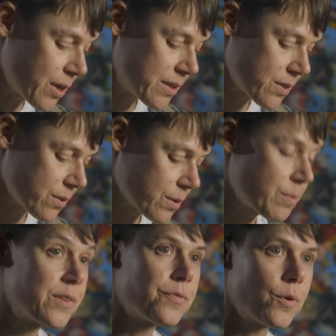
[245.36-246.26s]
bird dog,
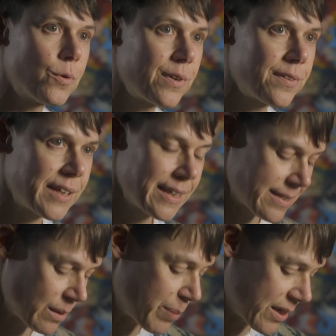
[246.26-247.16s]
with of all
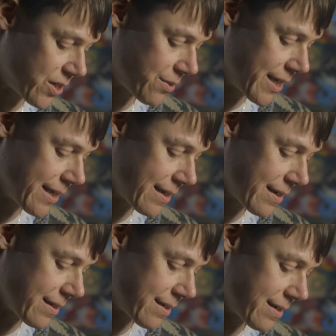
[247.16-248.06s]
things a
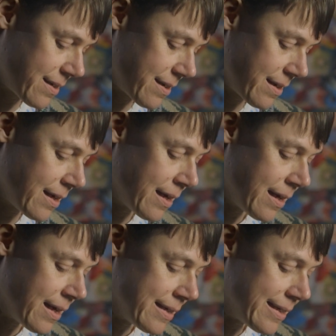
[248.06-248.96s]
butcheriger.
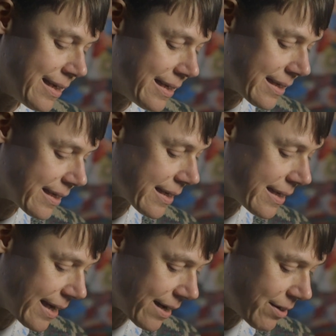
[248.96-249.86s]
Deleting
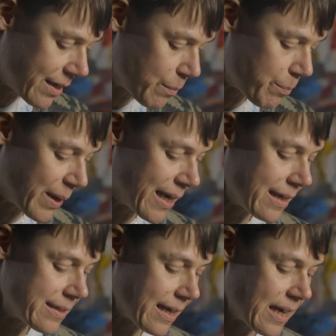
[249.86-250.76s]
canary,
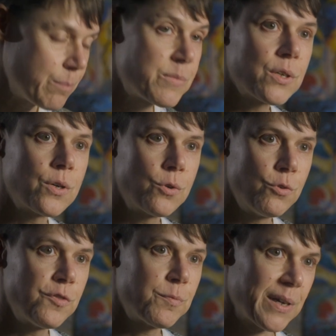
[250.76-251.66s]
Bella typed
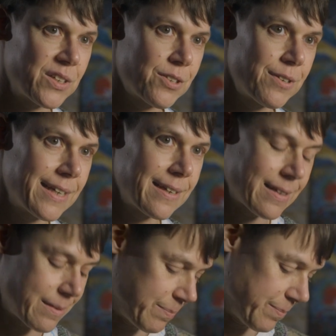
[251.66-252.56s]
hoofed
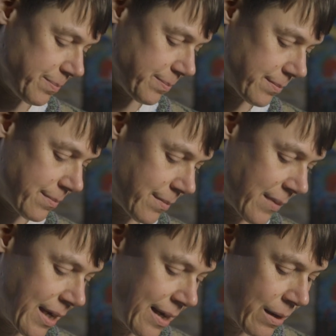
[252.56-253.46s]
butcheriger.
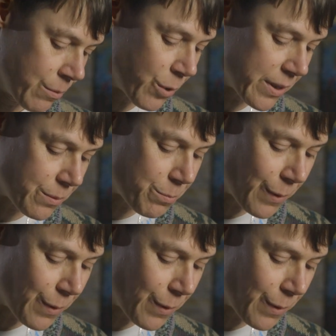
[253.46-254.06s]
What?